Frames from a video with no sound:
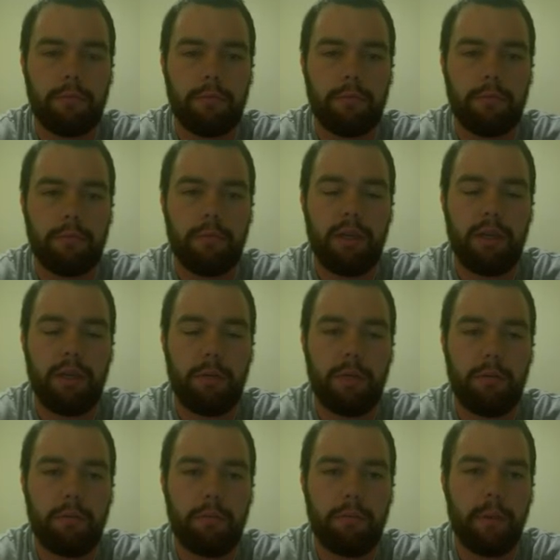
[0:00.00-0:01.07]
Maybe.
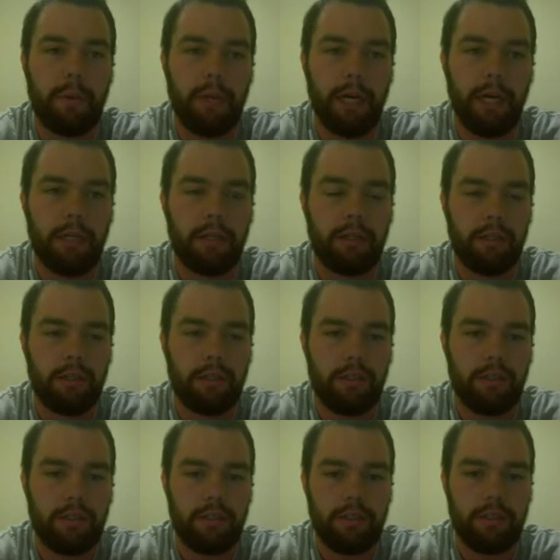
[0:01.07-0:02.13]
Maybe not.
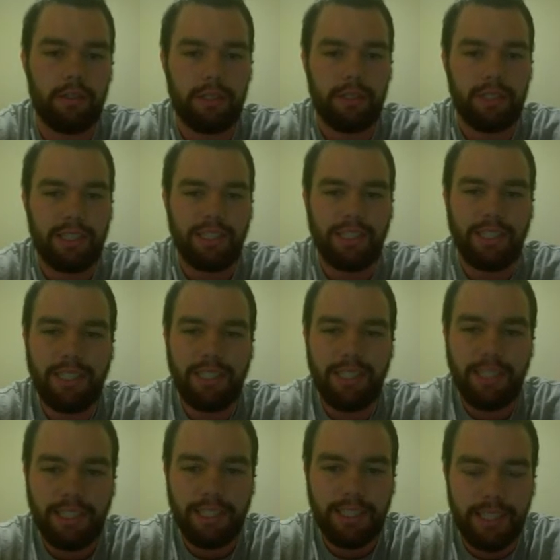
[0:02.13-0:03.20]

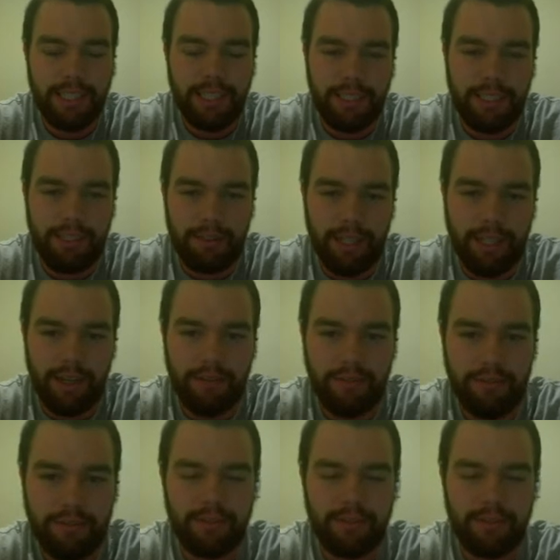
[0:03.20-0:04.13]
Ugh, this is so tough.